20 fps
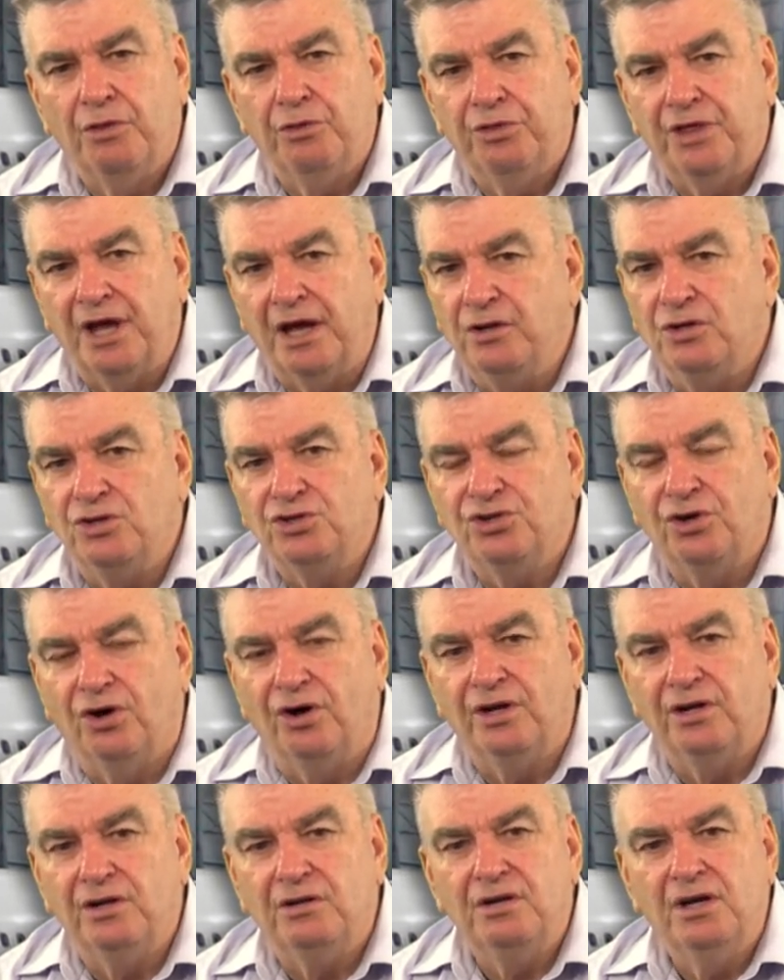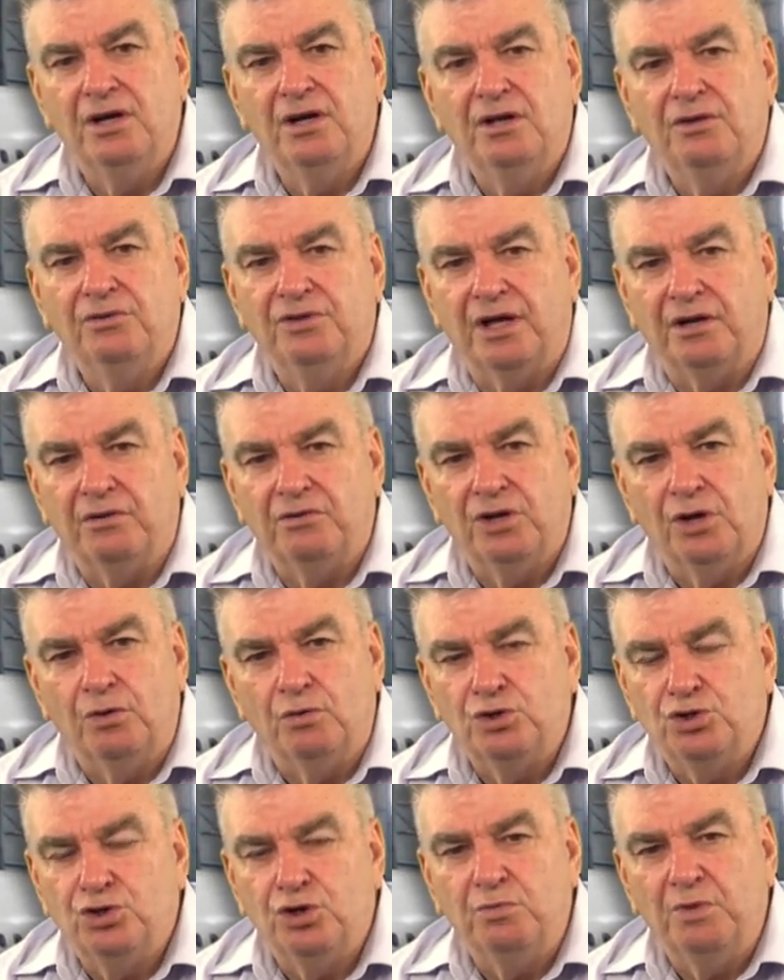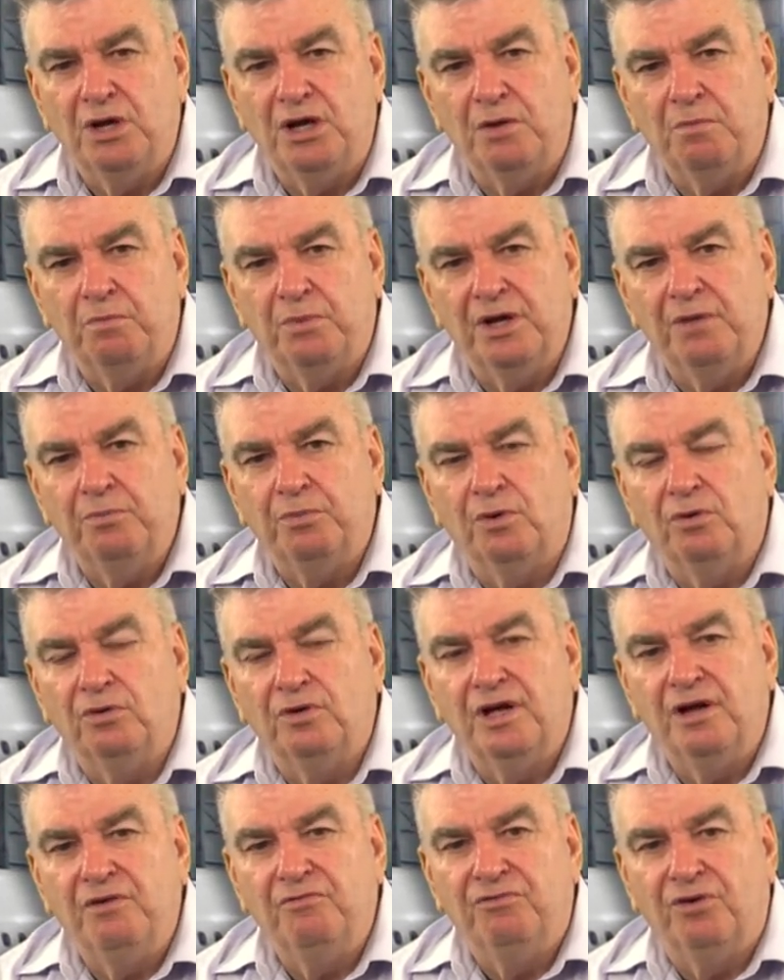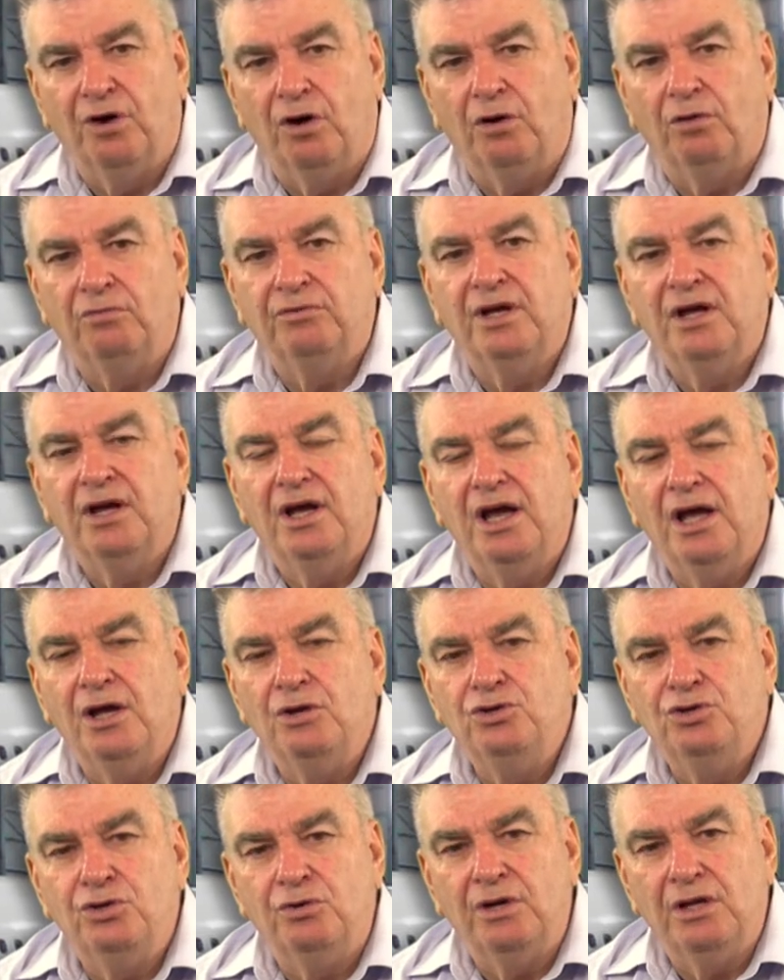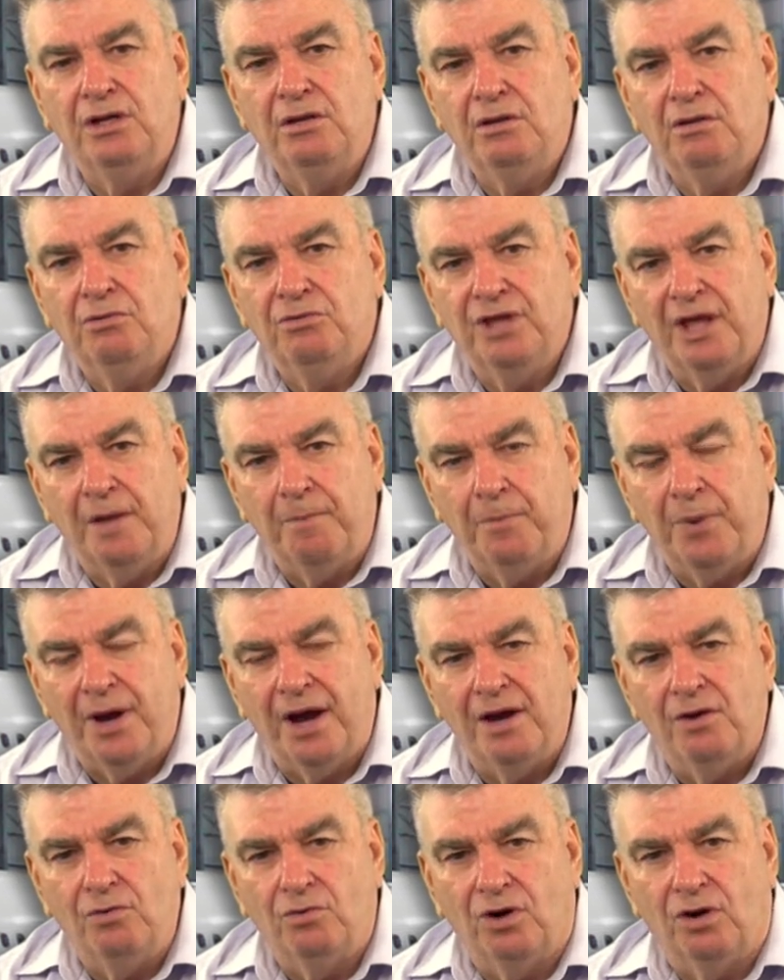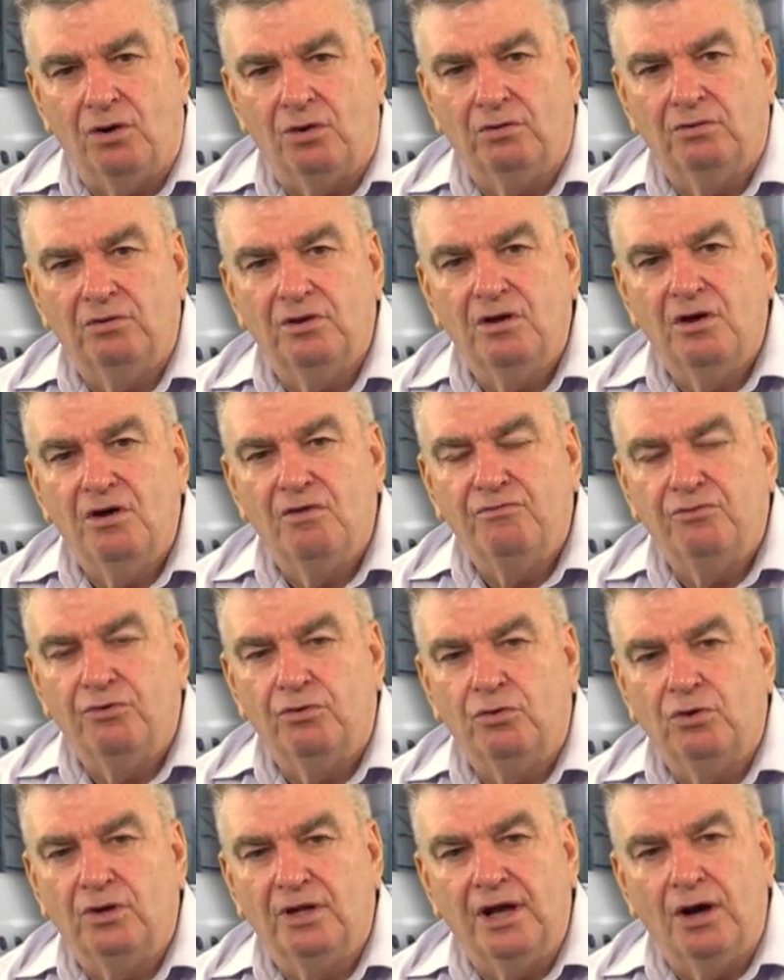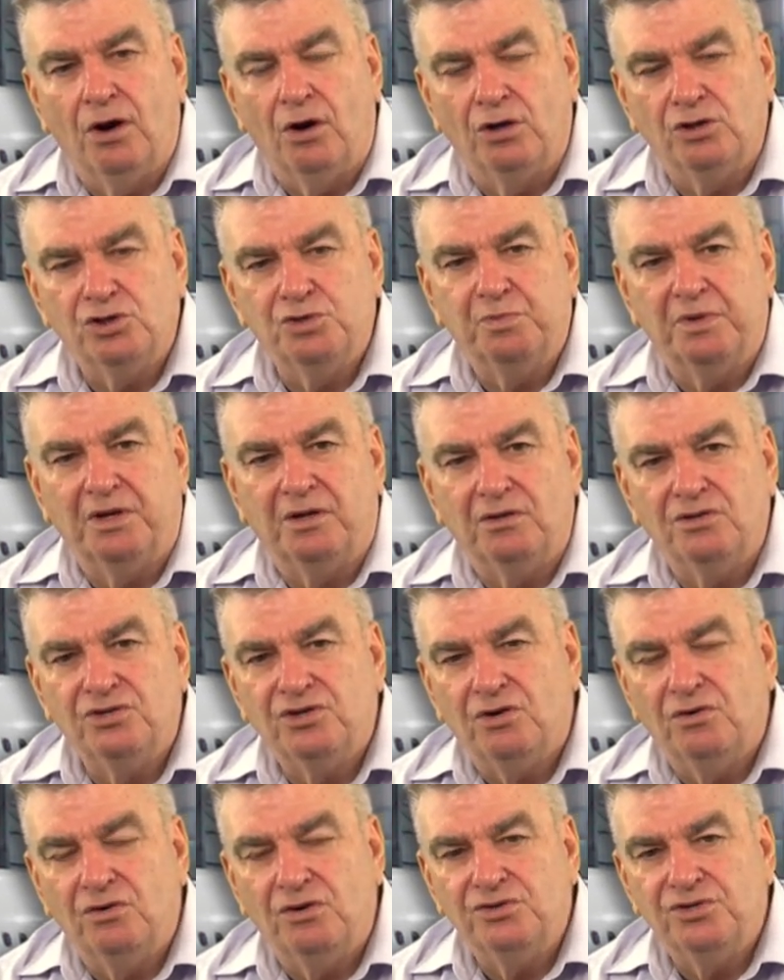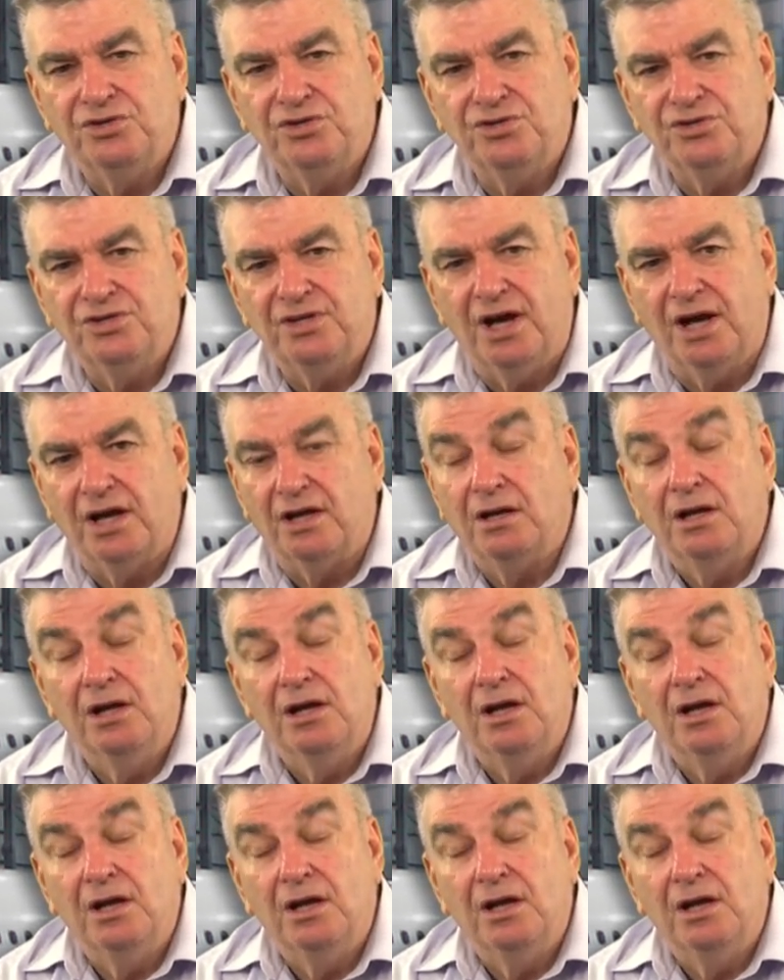They decided that there were too many people involved in doing their payroll for all their hospitals across the state.